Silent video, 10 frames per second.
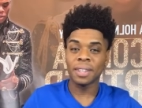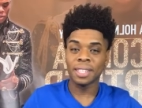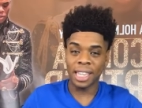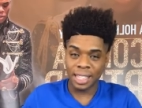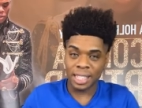
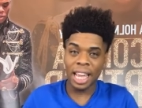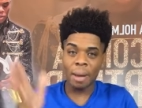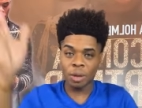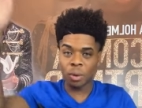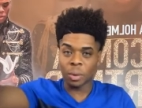since
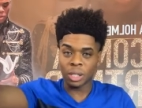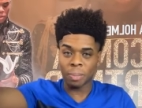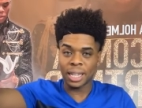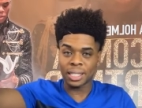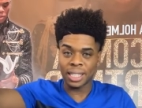Samuel was
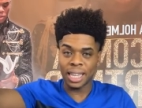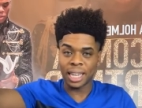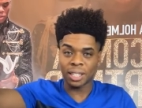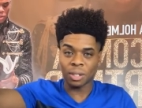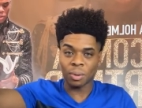about to
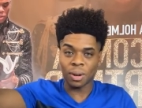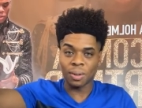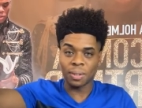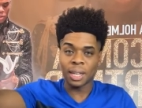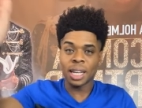take the
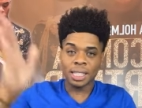throne.